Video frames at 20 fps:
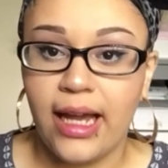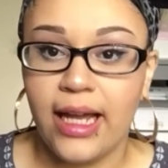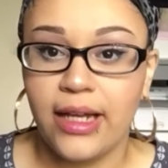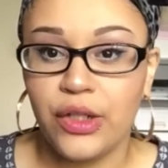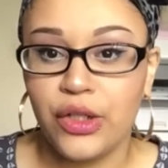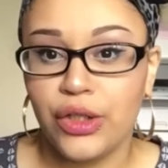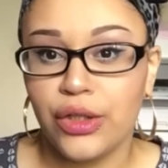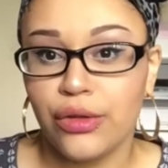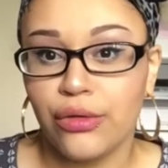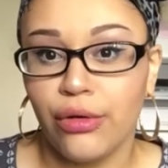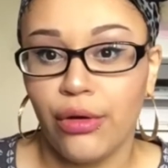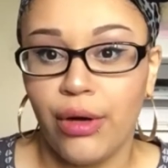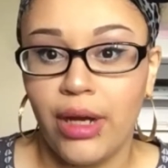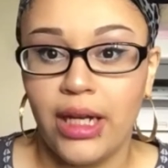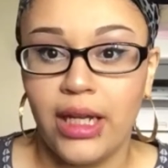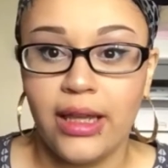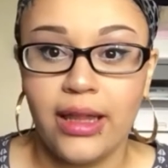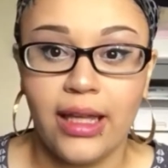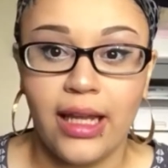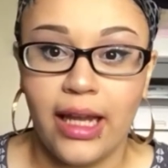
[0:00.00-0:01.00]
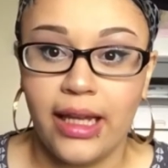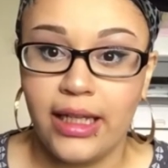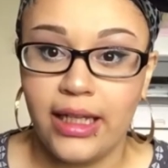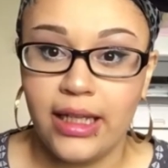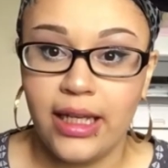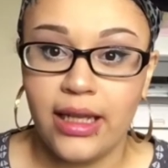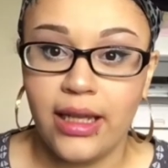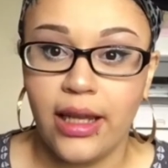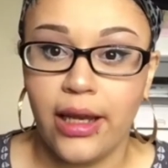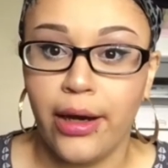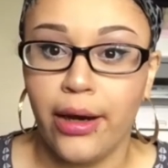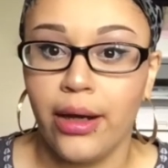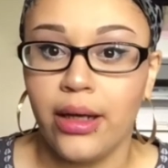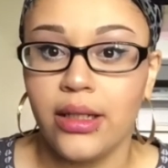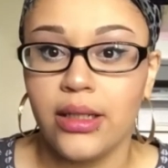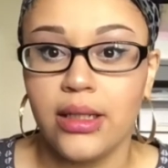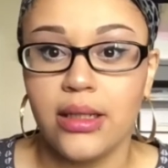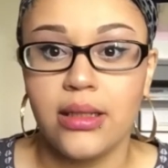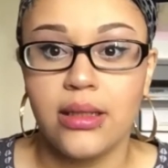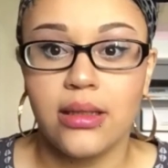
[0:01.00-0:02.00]
I just throw anything I need in there
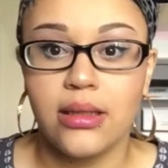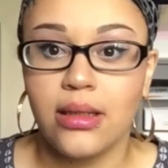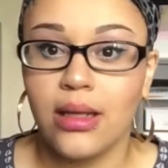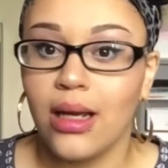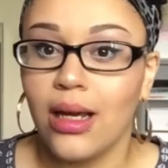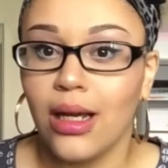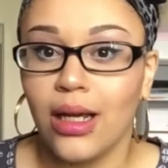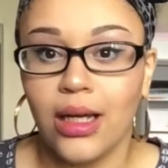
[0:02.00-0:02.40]
and just